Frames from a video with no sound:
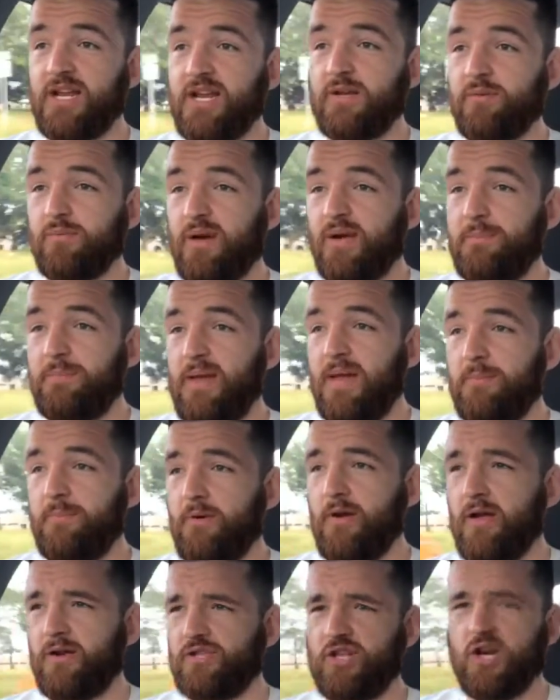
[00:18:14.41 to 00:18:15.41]
I had to write a
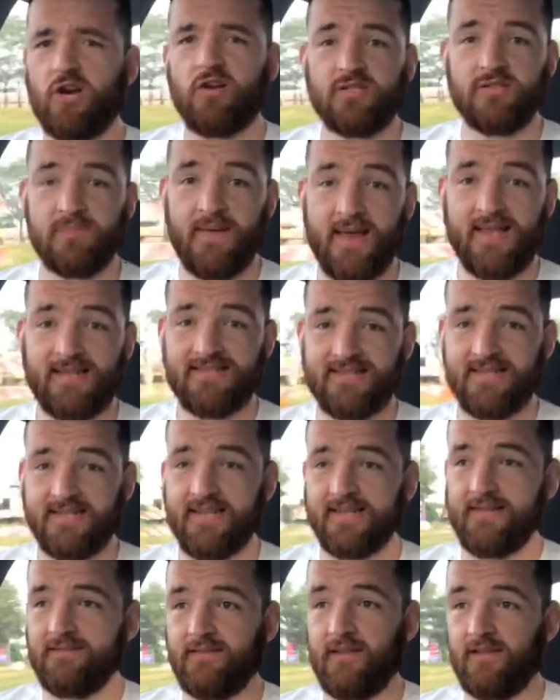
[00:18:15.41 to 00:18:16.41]
paper on Charles Manson
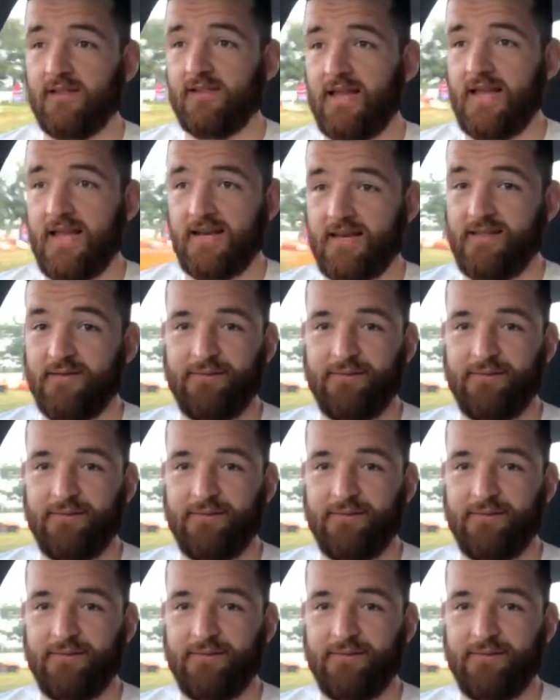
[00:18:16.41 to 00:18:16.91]
and